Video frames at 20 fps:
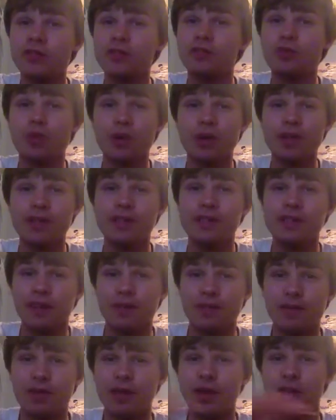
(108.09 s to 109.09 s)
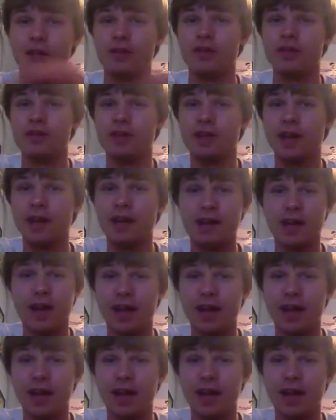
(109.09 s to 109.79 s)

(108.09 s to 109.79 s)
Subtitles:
and $27.